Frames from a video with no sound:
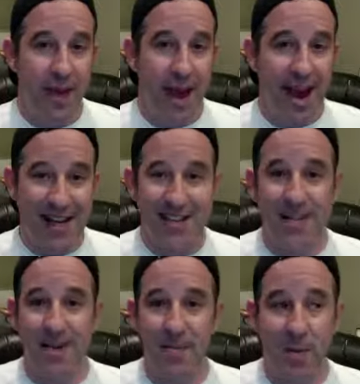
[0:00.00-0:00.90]
ask
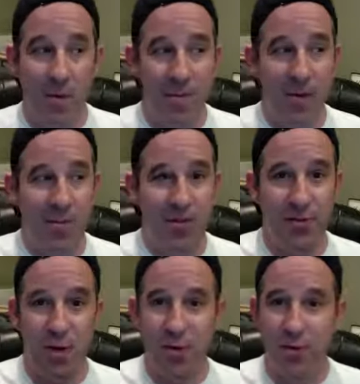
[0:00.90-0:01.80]
them or put them in
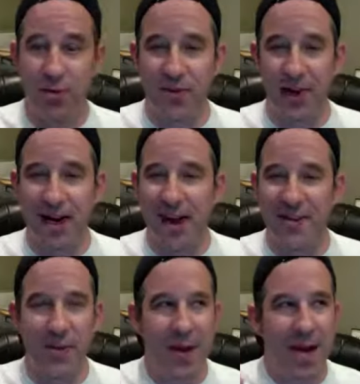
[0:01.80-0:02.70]
small groups and say,
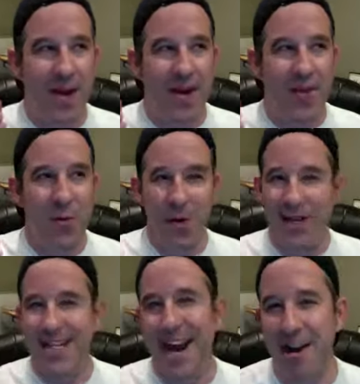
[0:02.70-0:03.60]
guys, the word
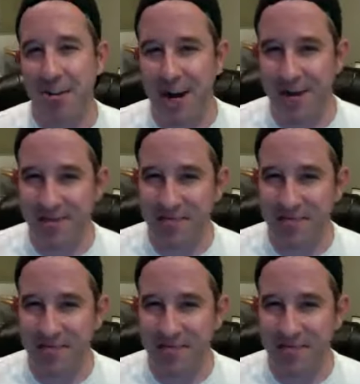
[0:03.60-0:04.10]
integrity,